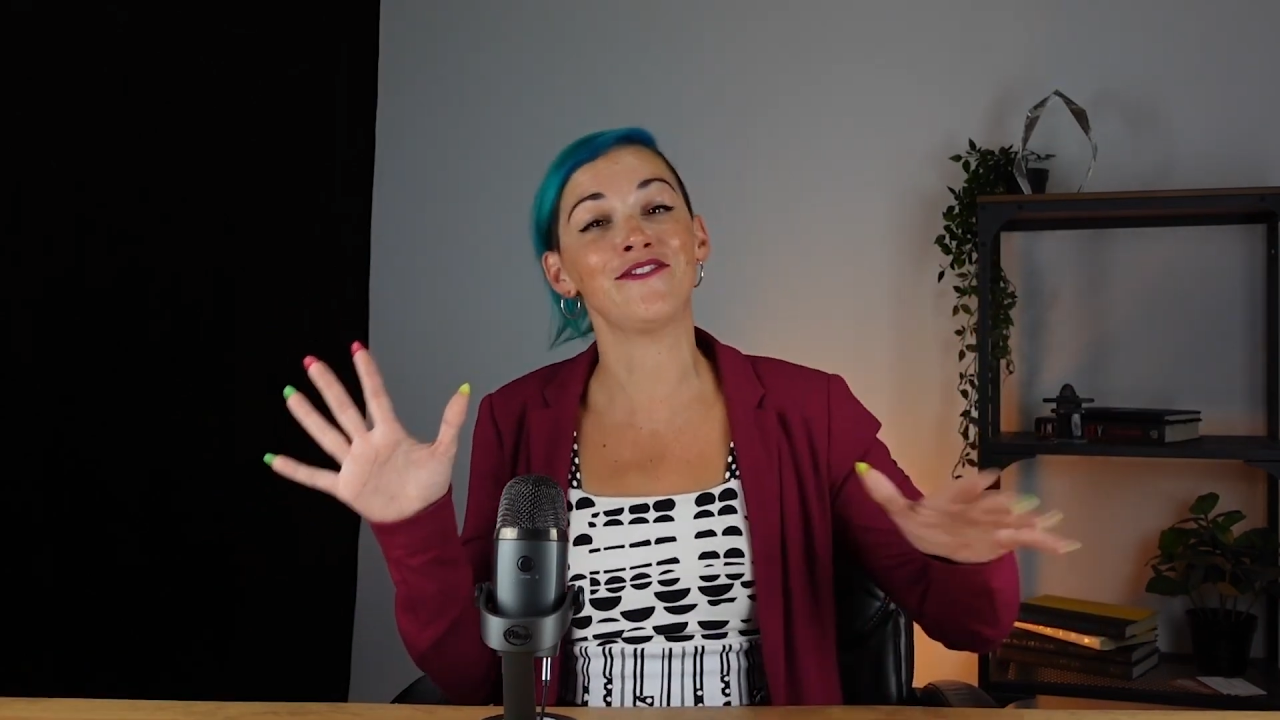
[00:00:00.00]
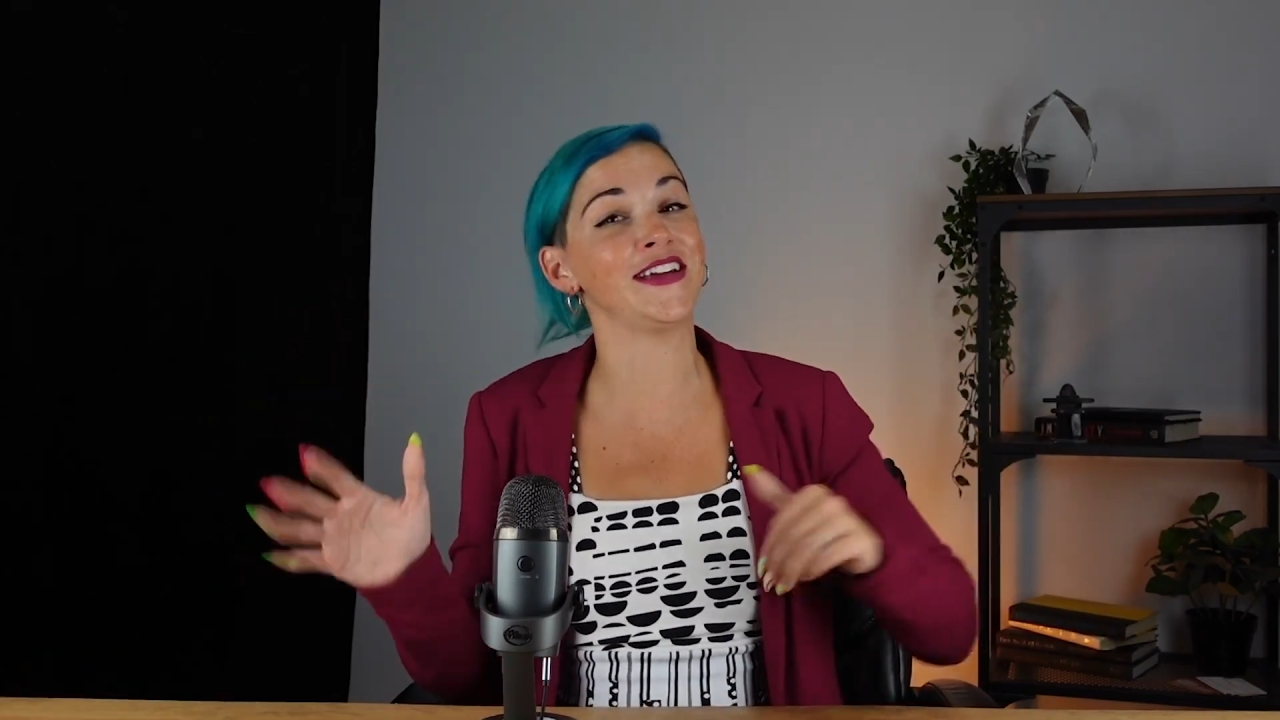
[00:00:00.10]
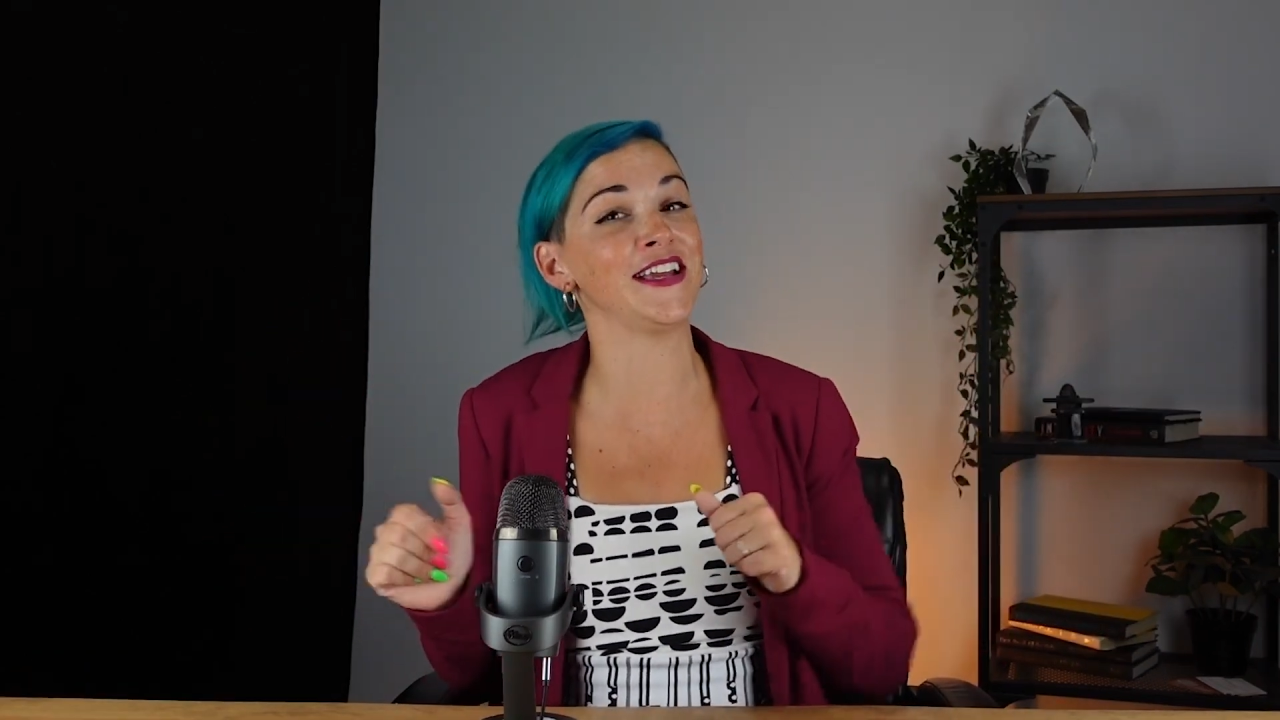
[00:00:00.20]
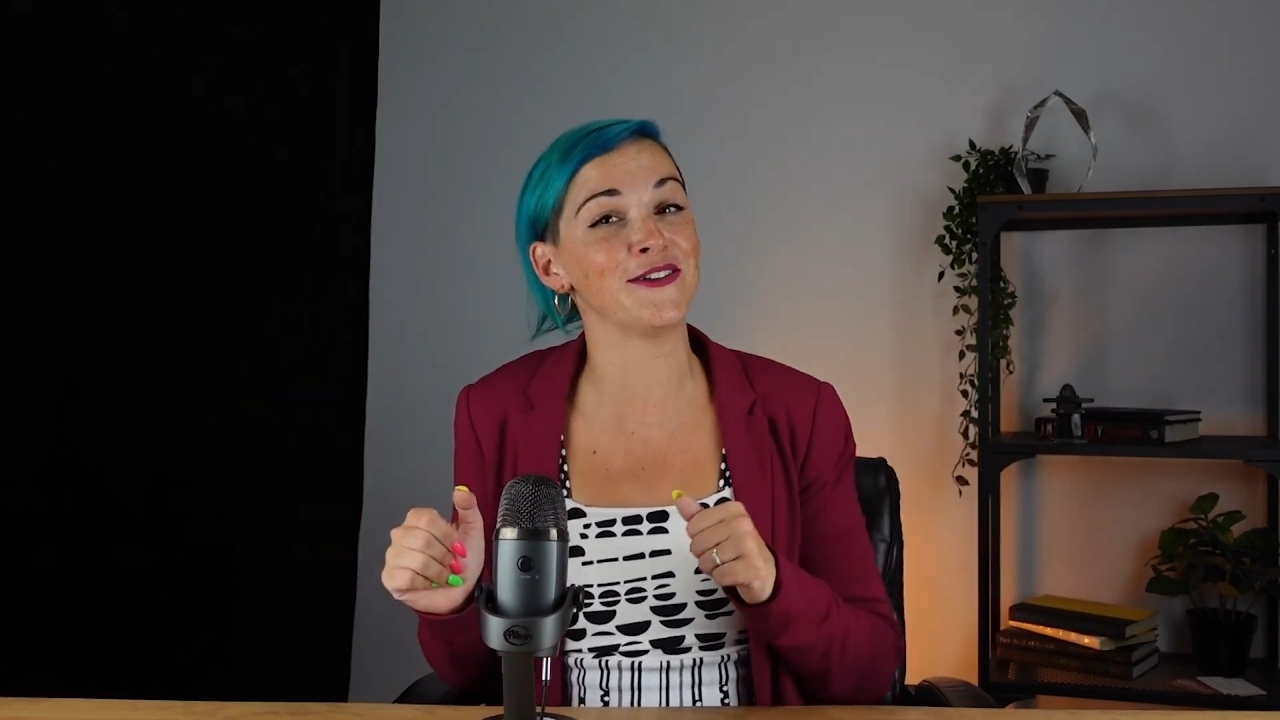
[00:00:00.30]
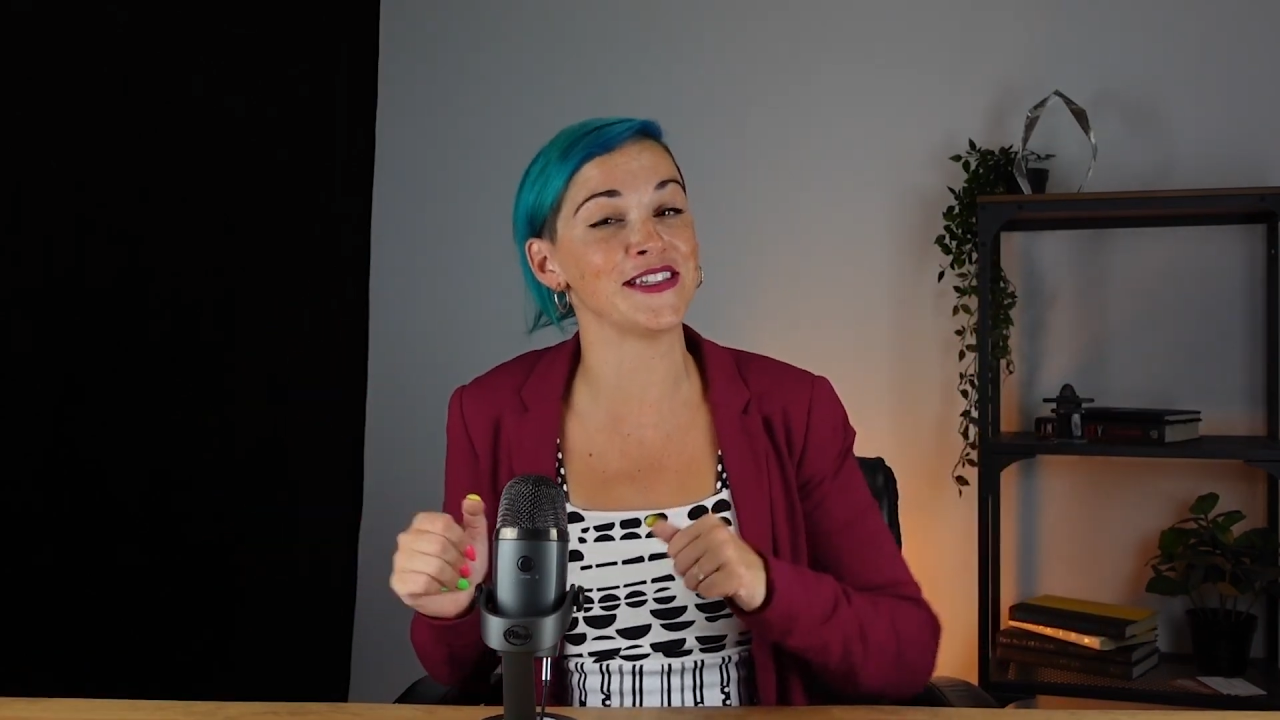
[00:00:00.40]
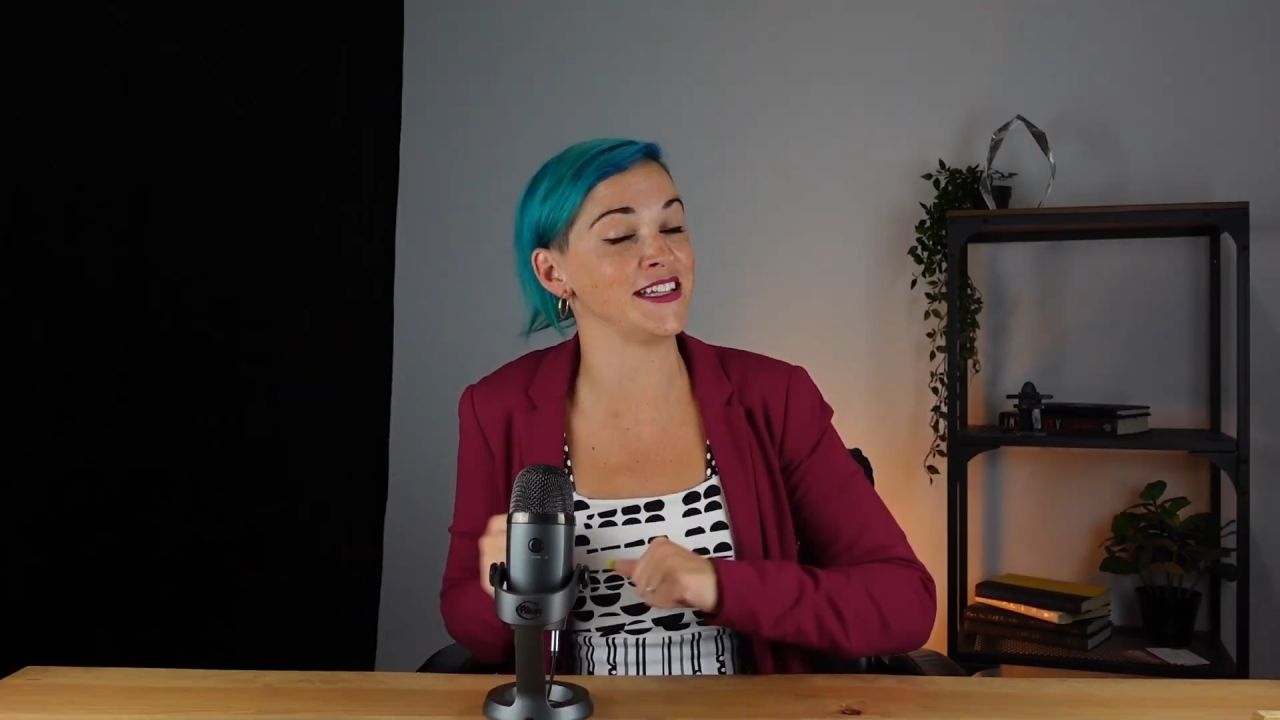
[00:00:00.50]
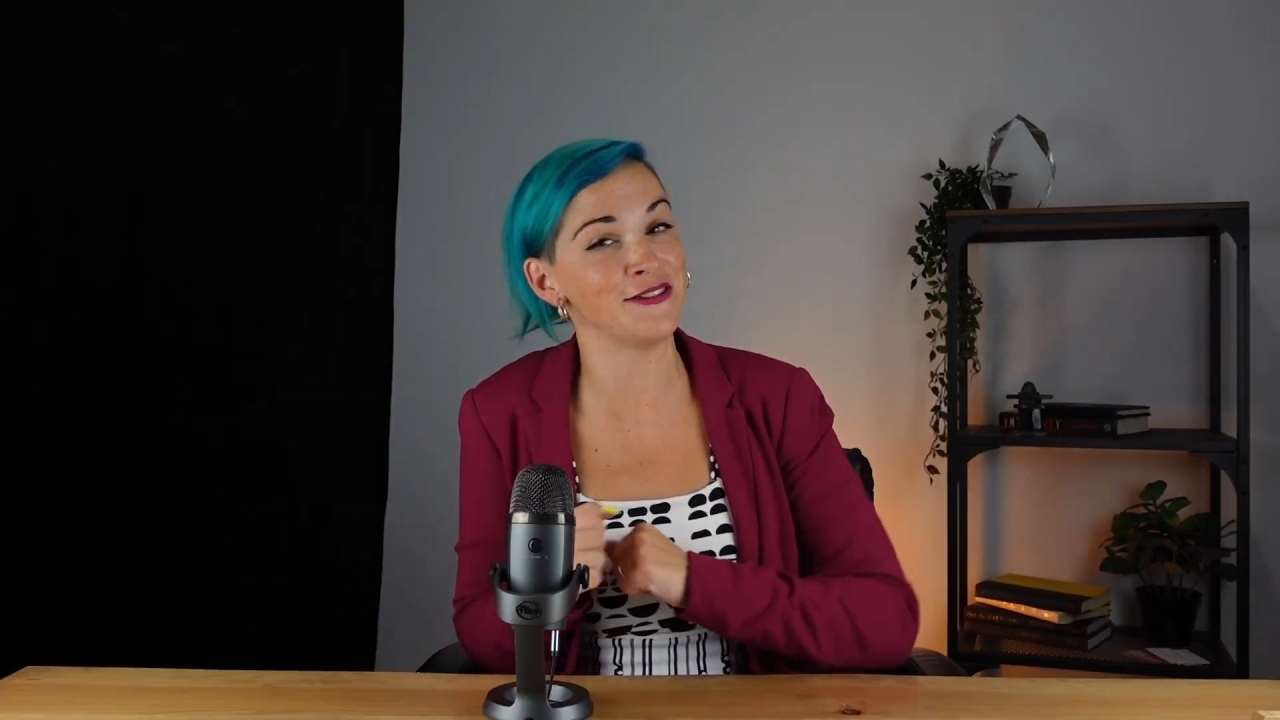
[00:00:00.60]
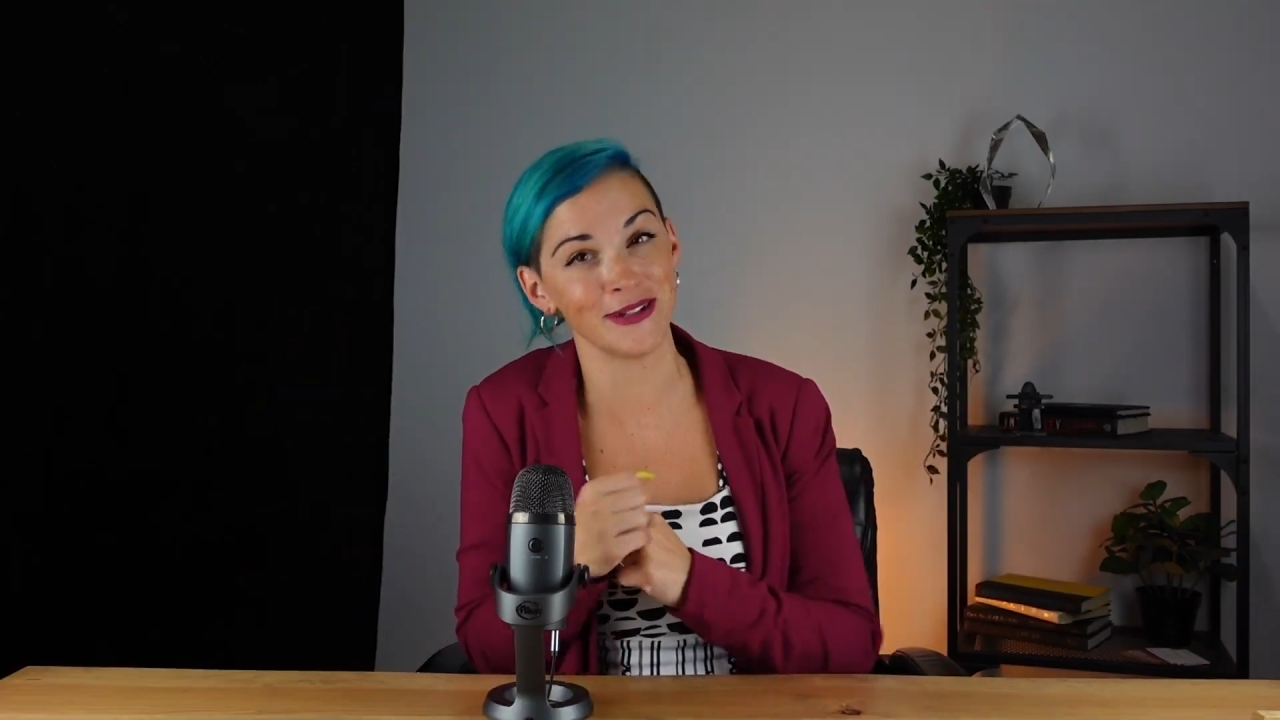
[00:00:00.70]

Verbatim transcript: videos into